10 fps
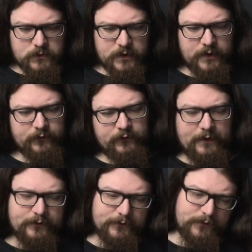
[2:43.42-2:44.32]
It
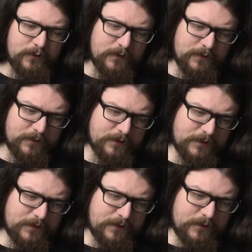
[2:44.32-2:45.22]
says
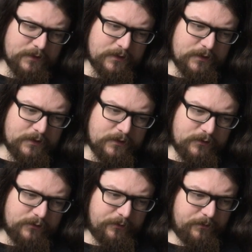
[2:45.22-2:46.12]

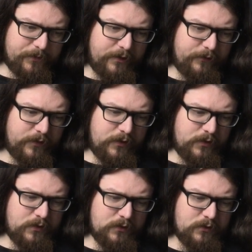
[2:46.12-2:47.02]
it's a bit of
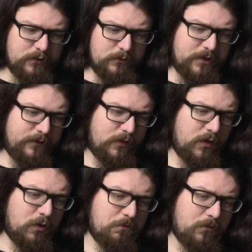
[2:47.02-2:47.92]
a
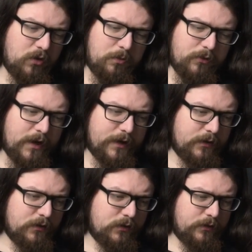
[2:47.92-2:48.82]
humble brag
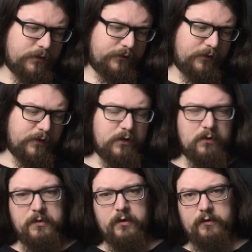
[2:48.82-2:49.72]
on the side of
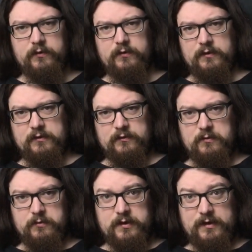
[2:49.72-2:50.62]
the box. It says,
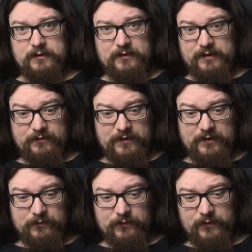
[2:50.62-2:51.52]
oh, we need to leave
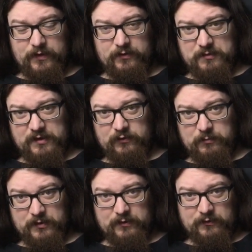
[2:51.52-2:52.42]
these for 5 minutes
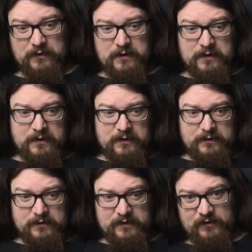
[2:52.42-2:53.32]
because
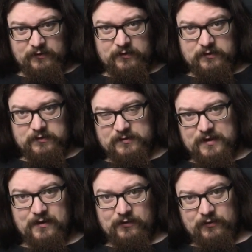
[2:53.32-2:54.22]
these are
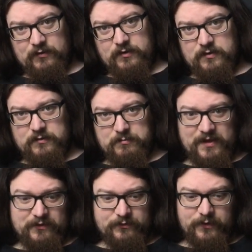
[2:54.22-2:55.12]
denser and
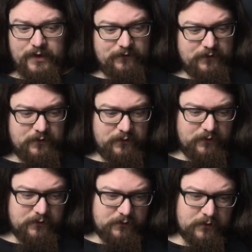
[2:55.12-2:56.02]
better flavoured
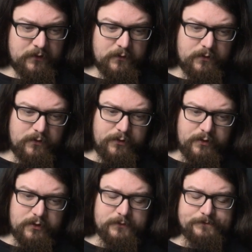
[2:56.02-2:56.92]
than other